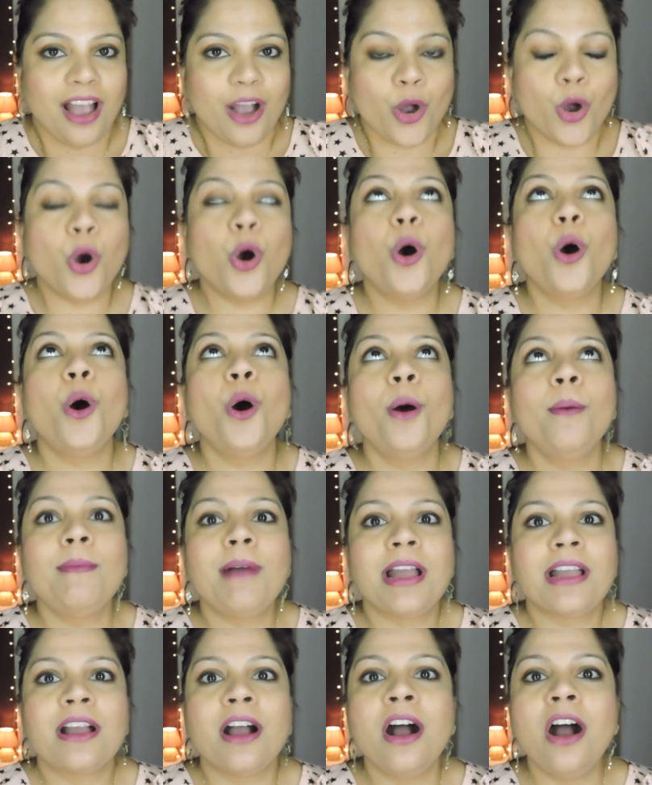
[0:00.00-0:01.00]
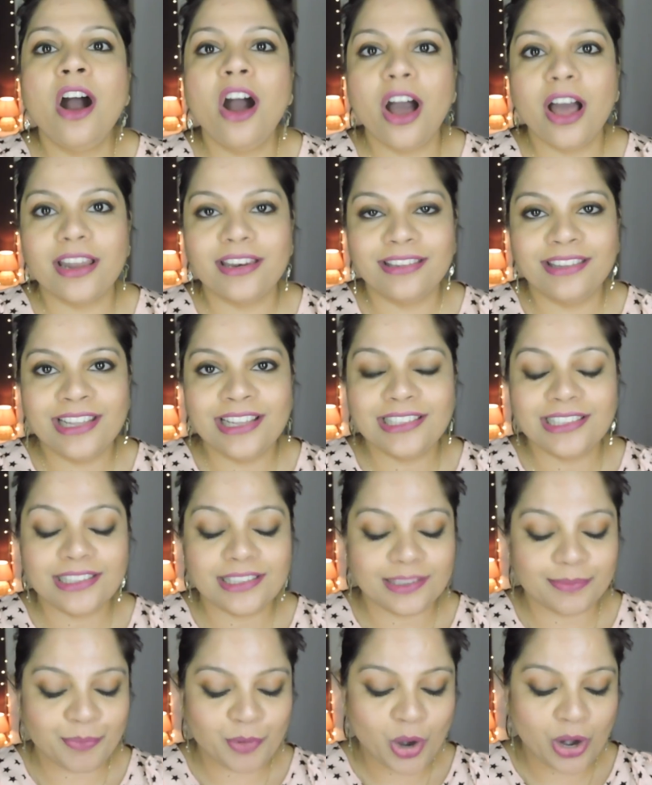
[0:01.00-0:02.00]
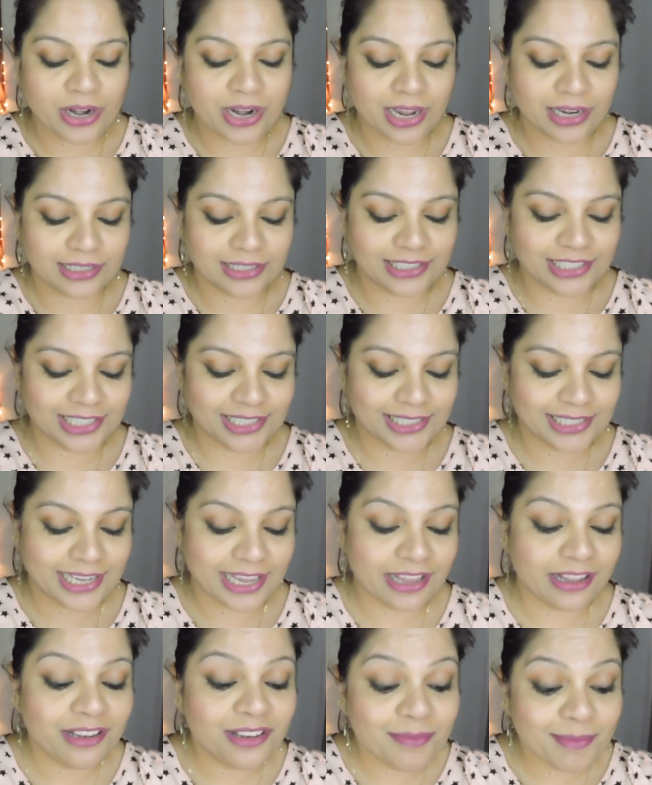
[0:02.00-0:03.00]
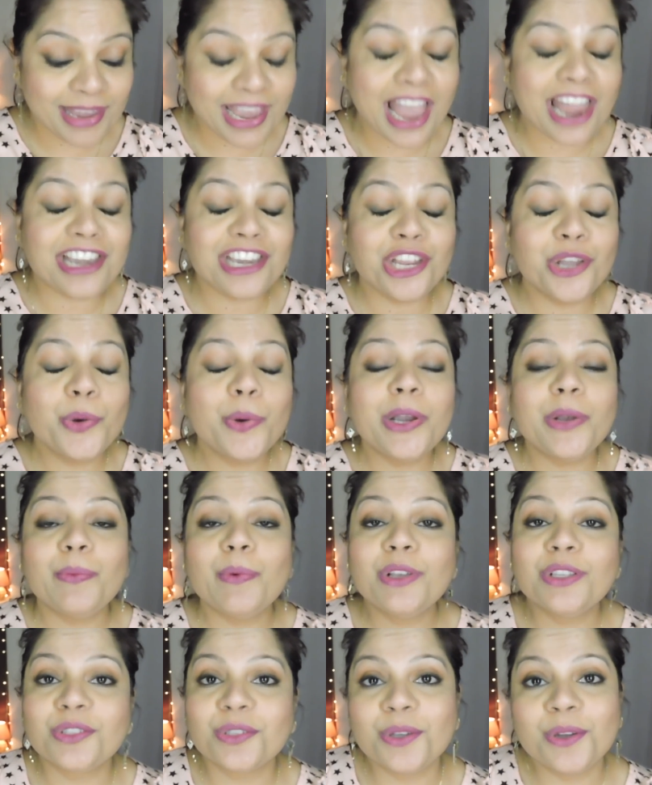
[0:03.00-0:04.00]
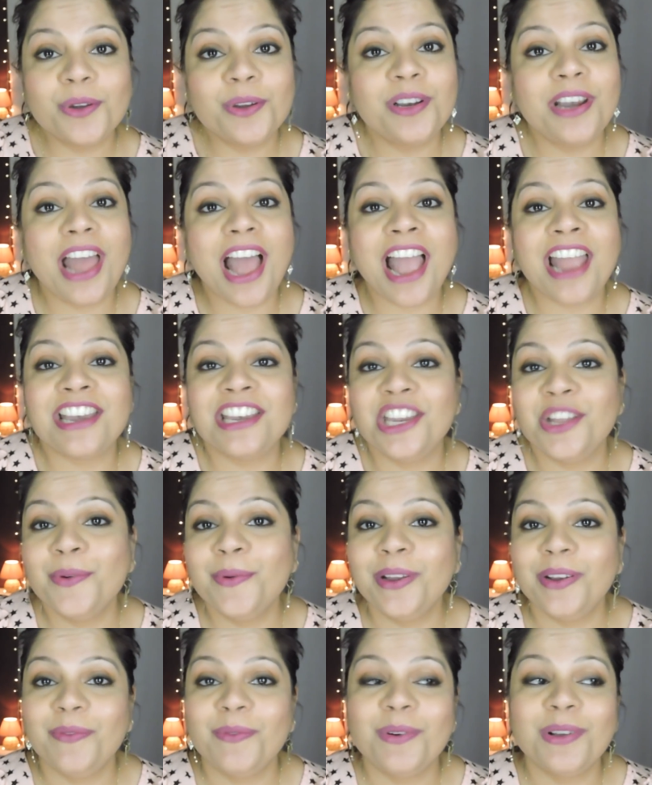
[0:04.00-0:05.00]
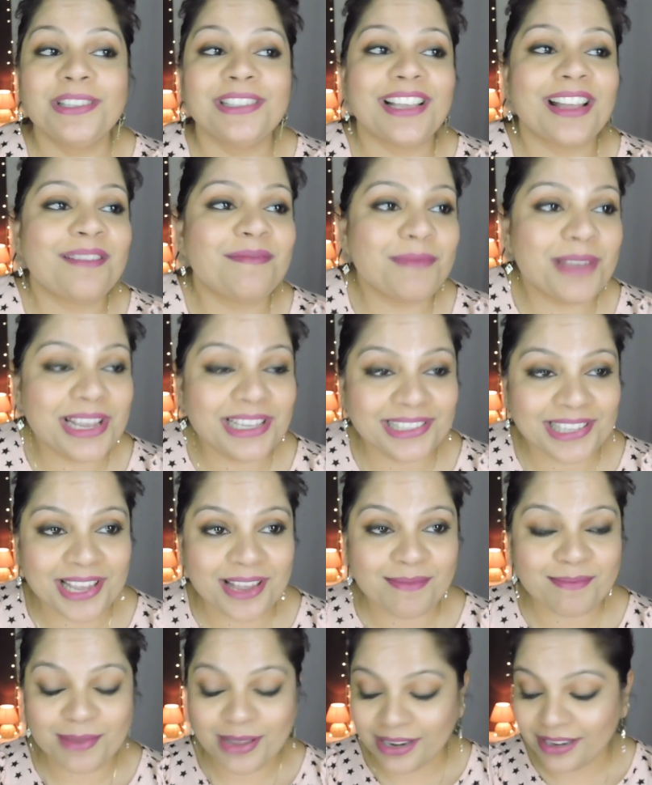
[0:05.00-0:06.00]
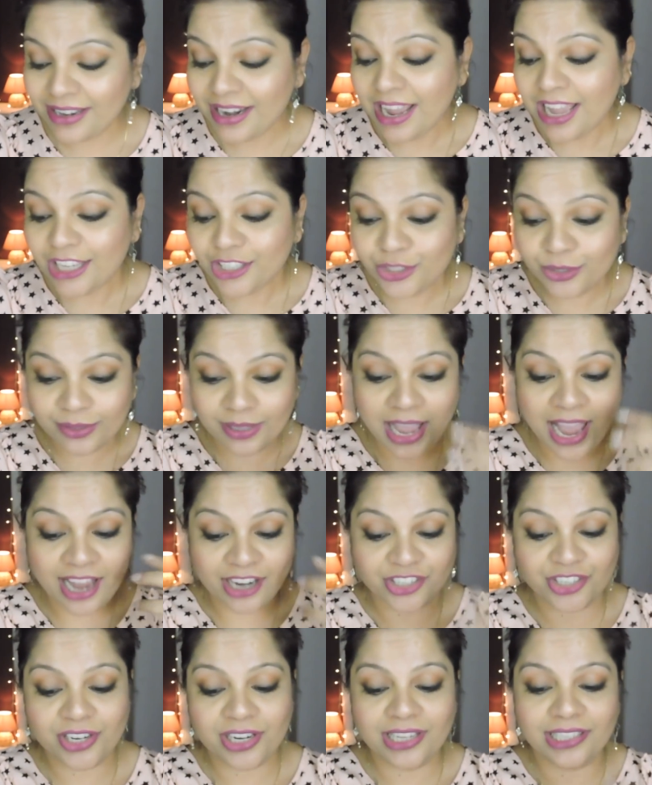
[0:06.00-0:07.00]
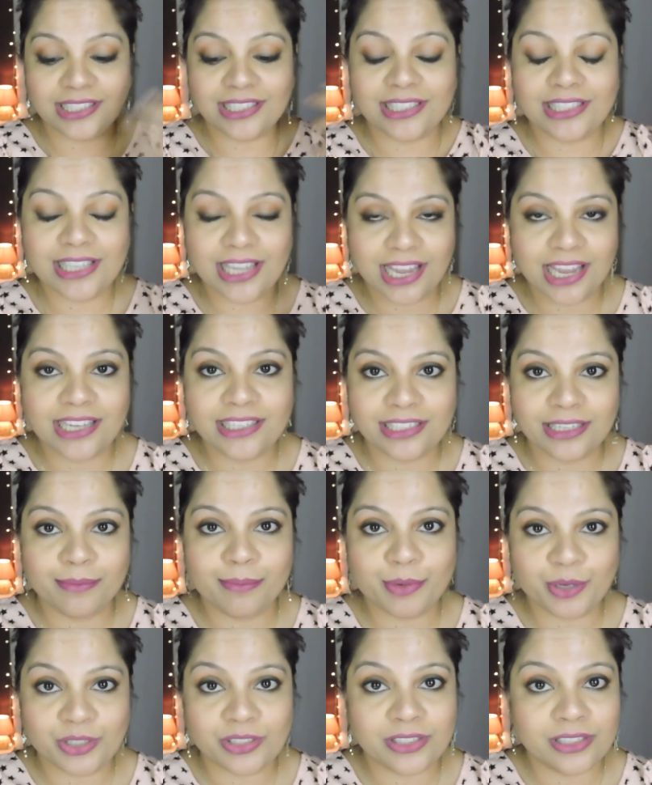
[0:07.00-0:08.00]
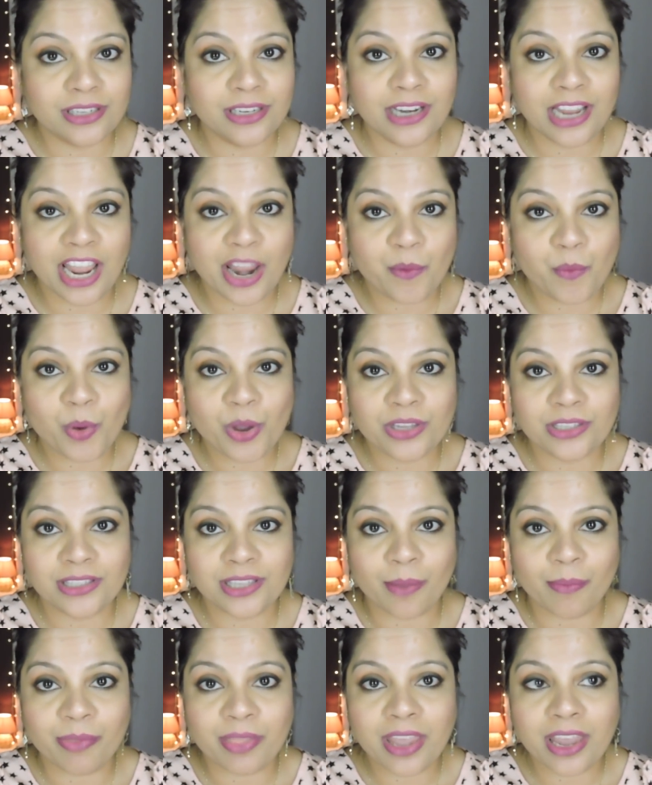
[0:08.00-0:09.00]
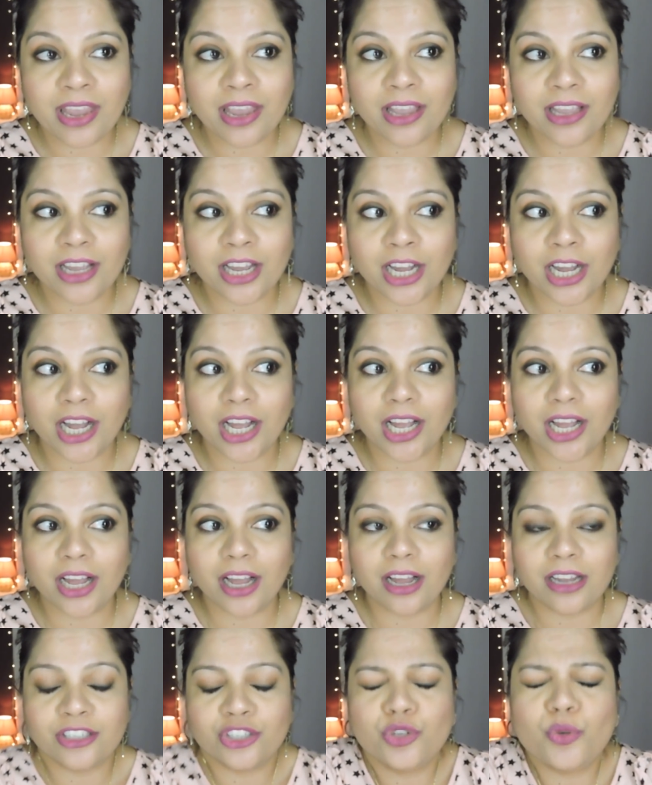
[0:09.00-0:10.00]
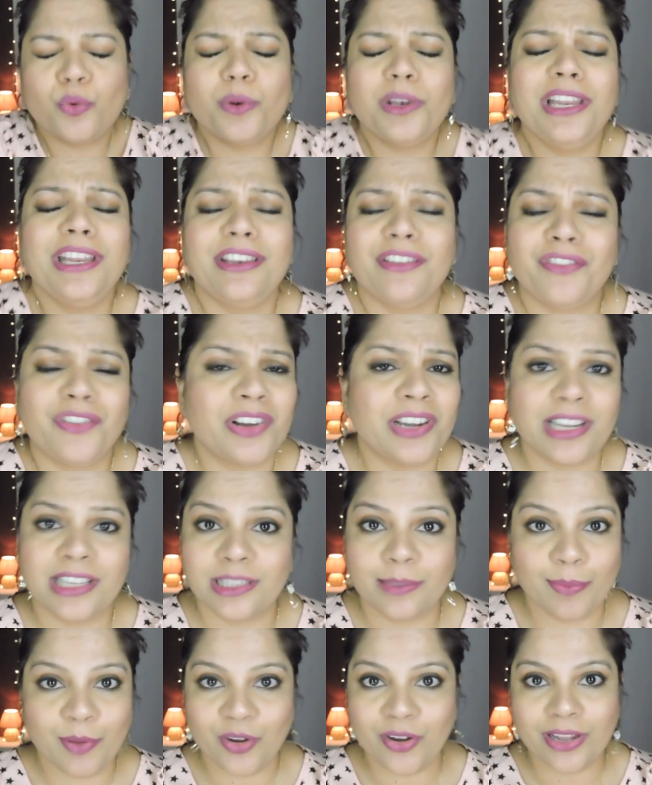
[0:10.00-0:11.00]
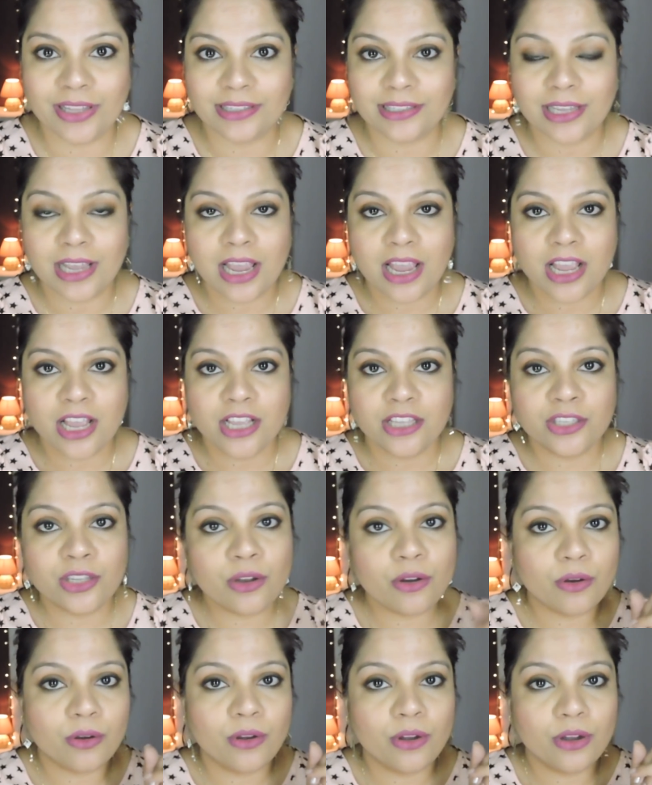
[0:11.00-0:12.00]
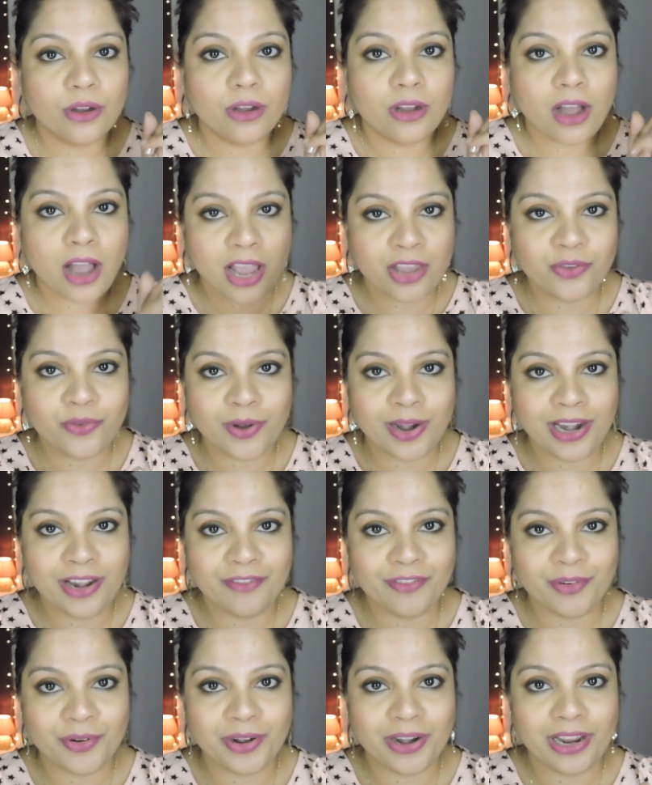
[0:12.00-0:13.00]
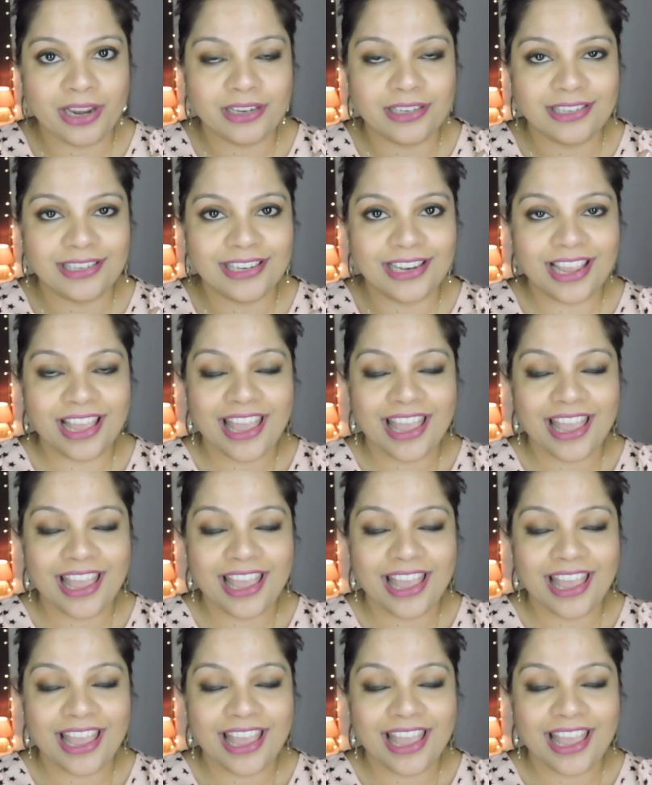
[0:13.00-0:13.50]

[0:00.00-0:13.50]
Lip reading: Oh my god, this product just killed me. I knew it was good, I knew it was amazing, but to actually see it in person, it was something totally different experience. So are you ready for it?